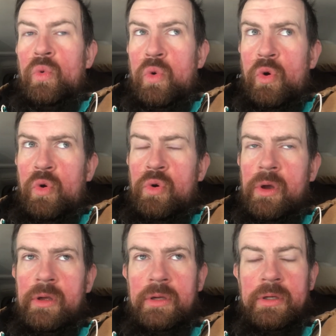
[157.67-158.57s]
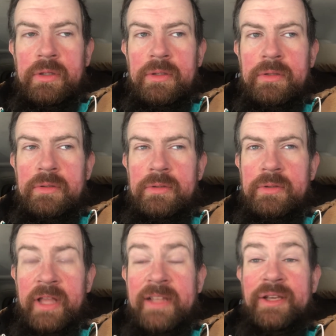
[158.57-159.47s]
Whew.
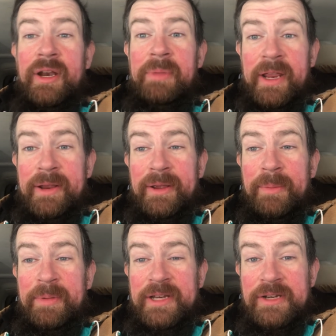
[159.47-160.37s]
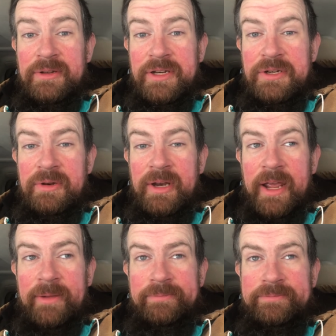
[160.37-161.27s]
That's going to be a, a potential issue today.